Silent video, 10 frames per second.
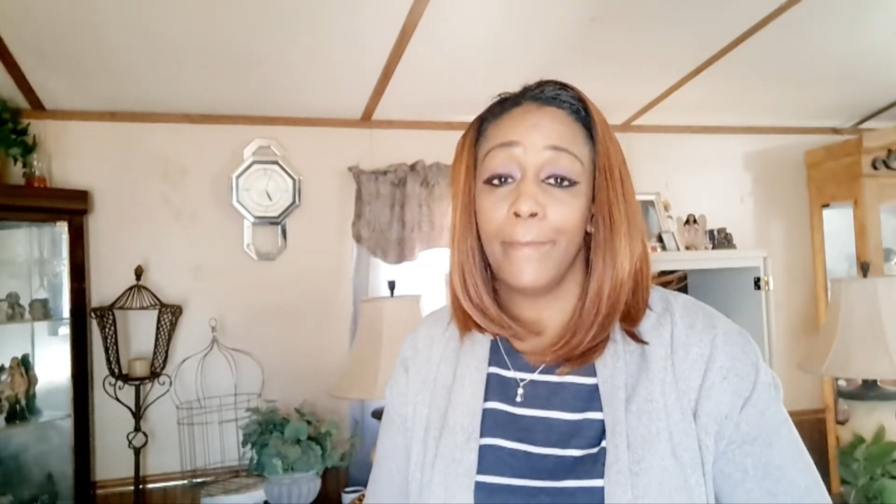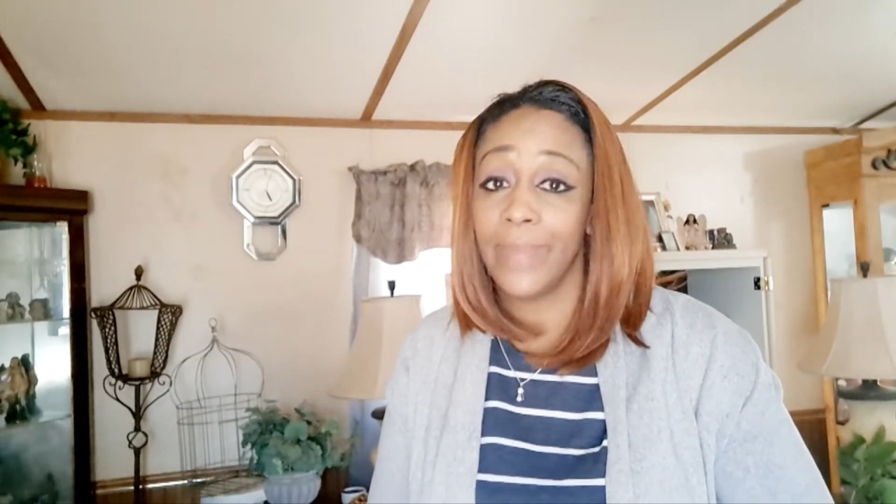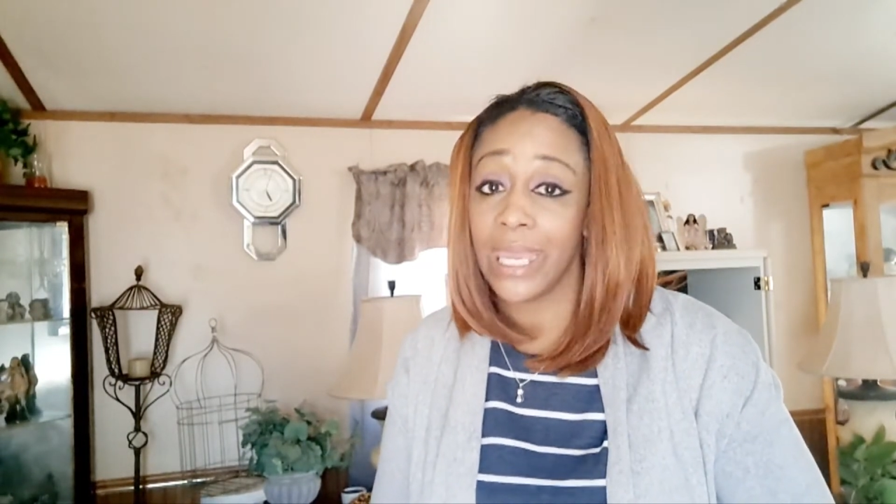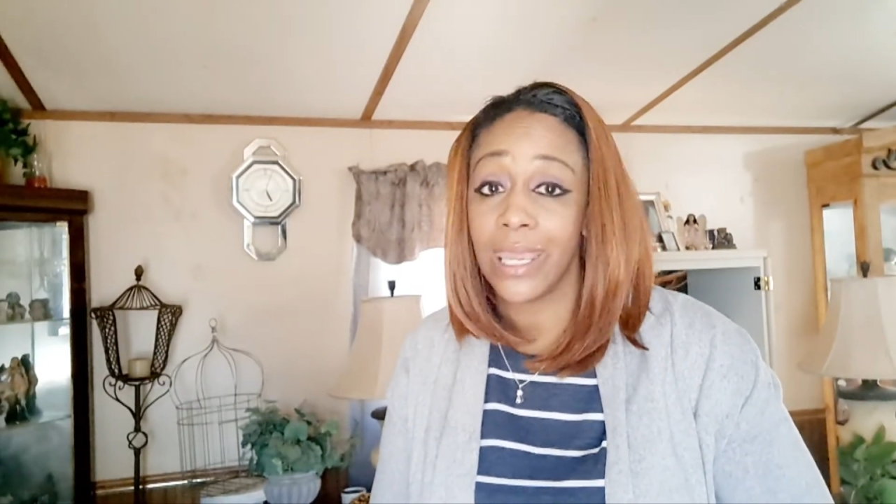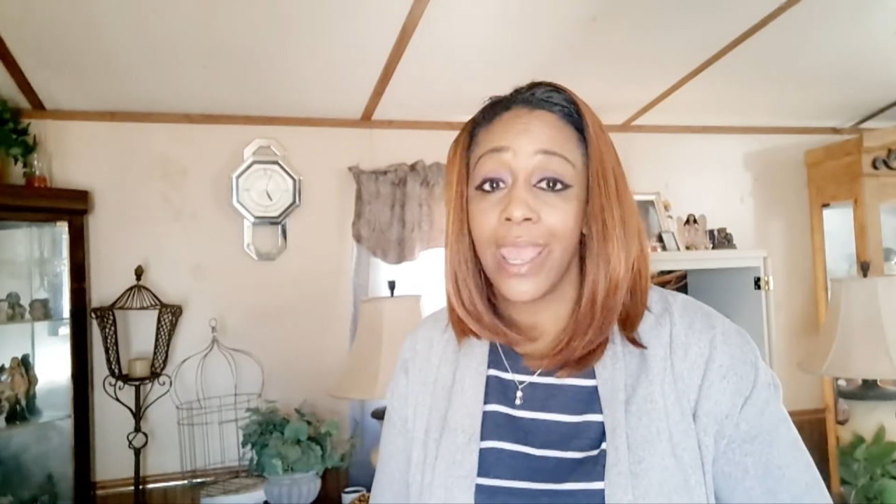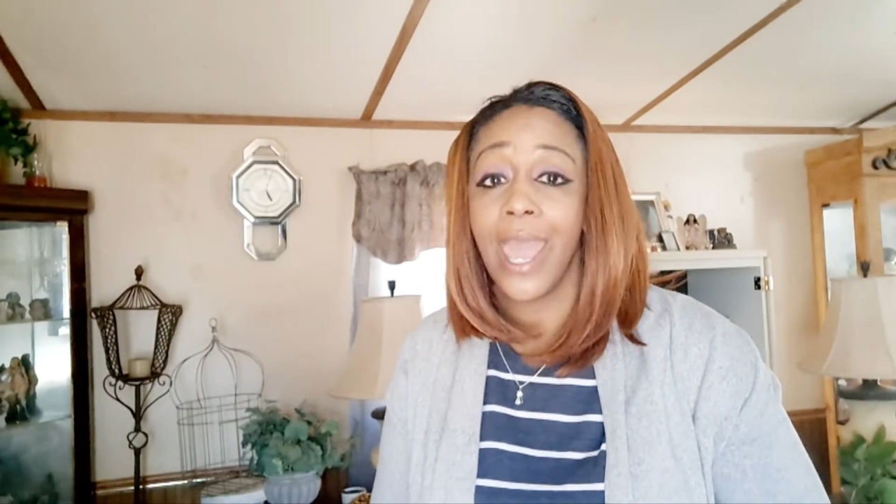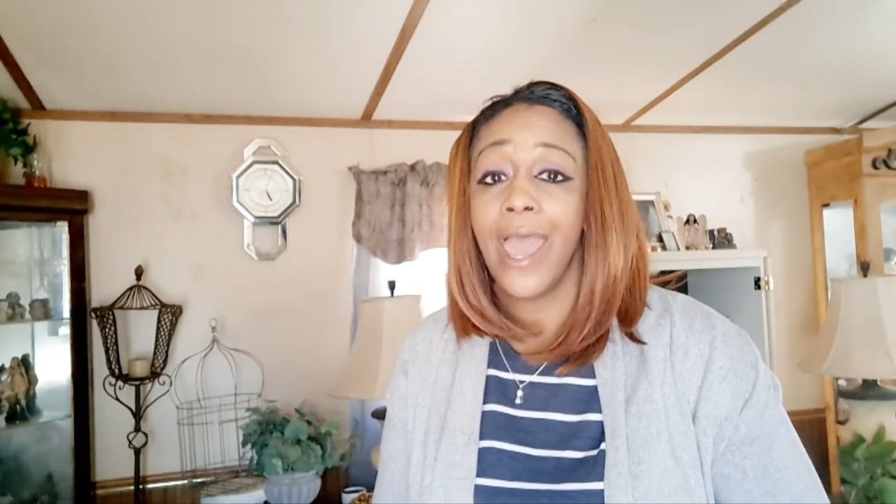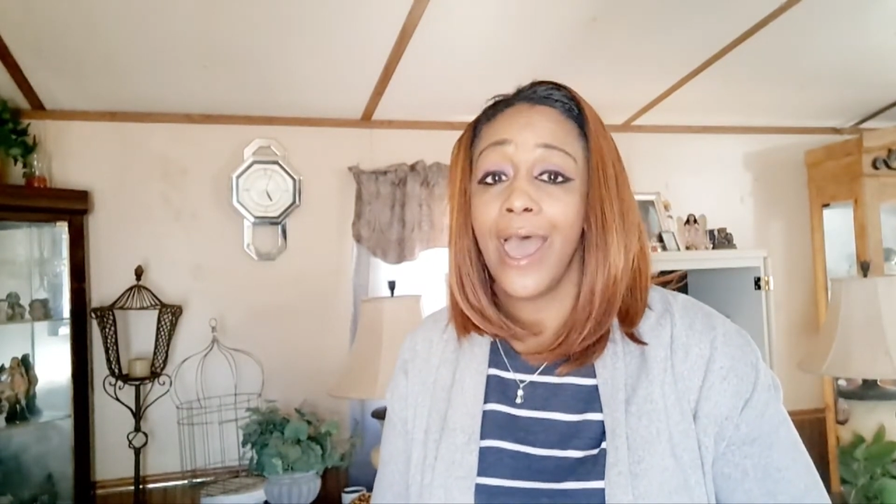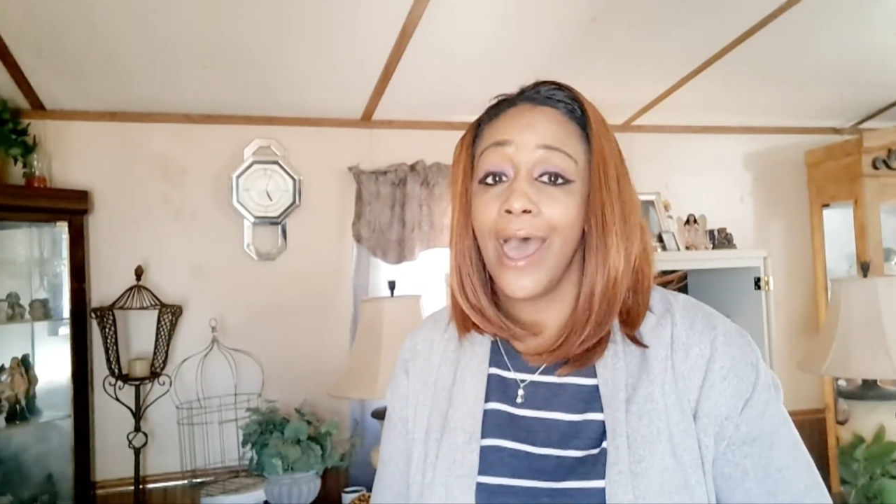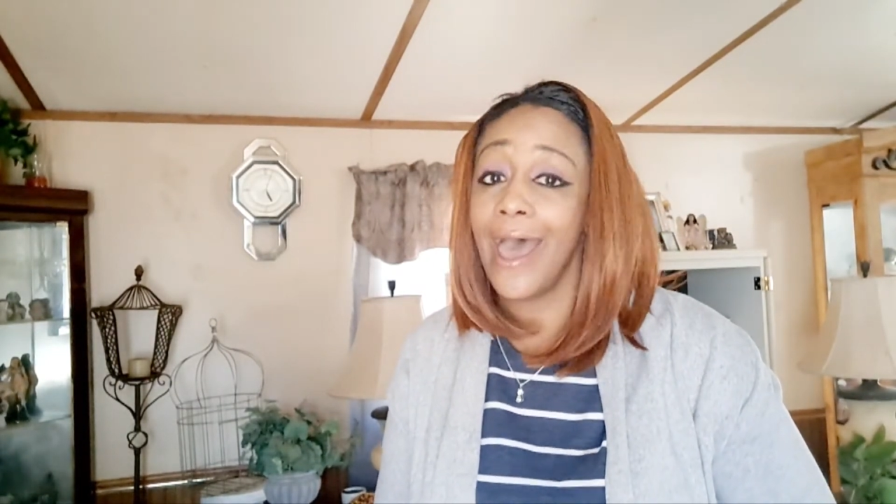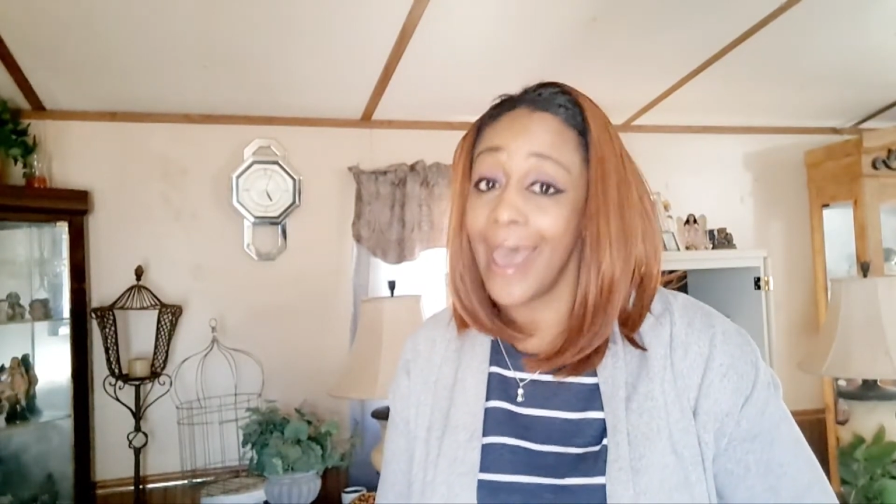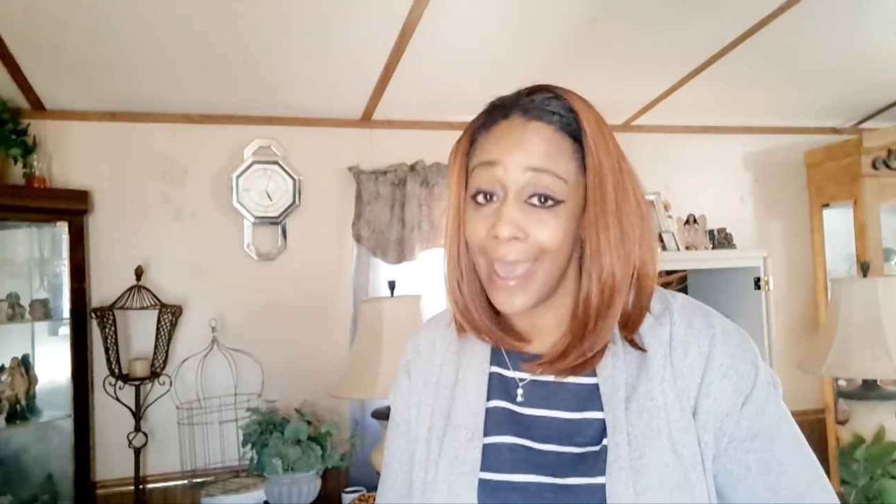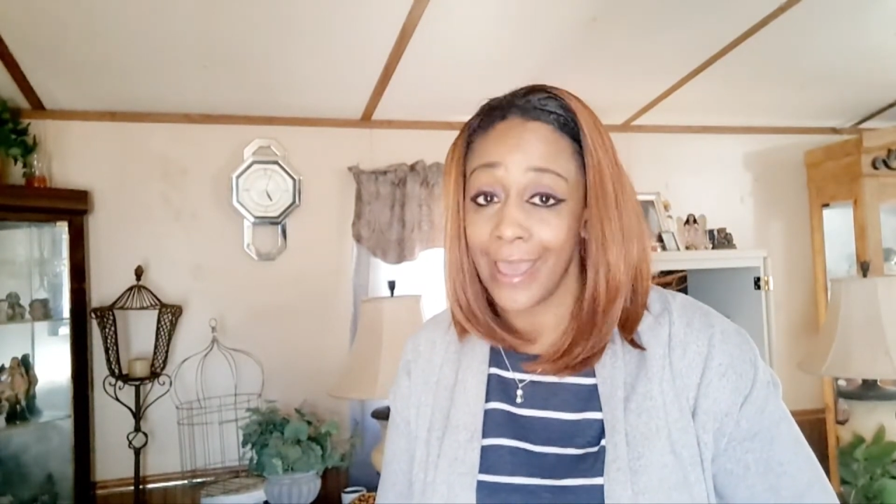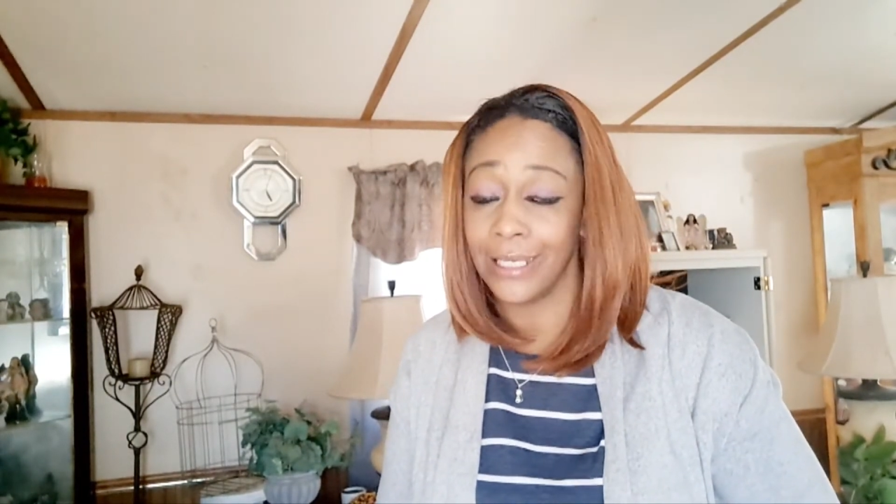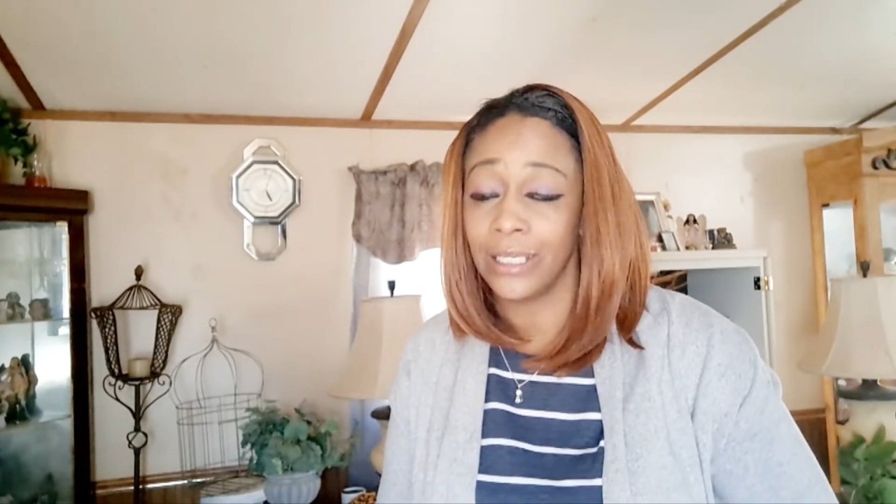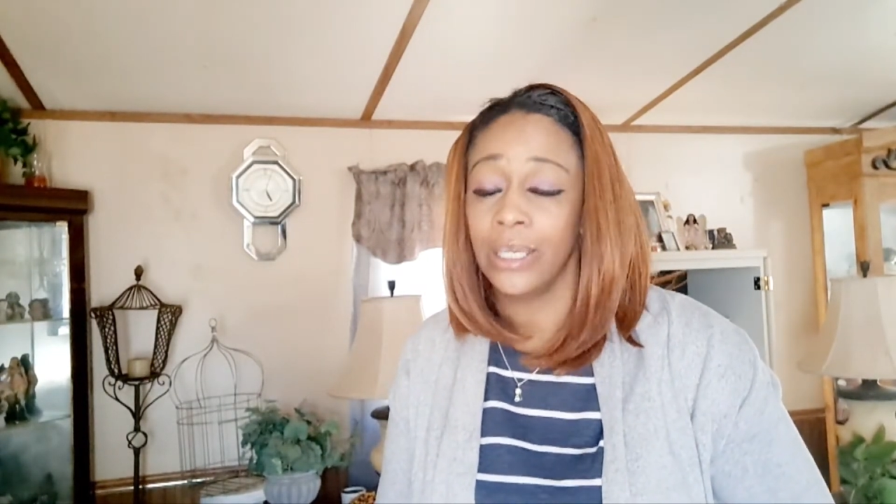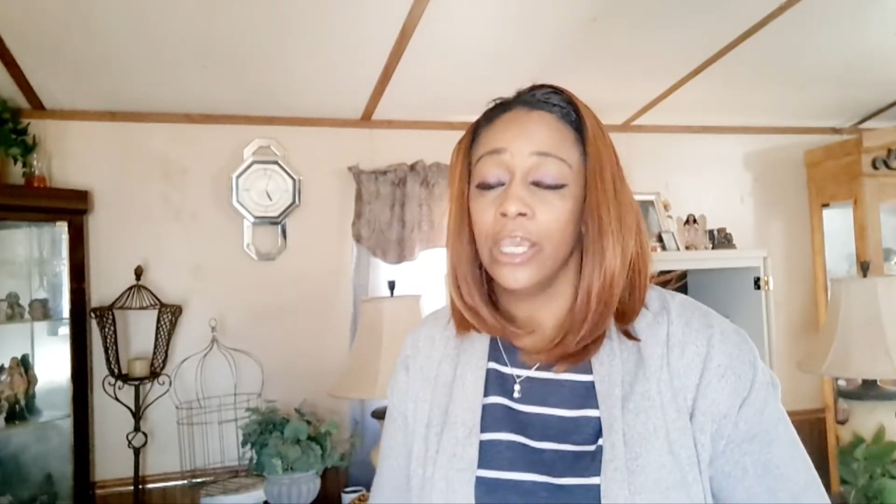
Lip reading: behind.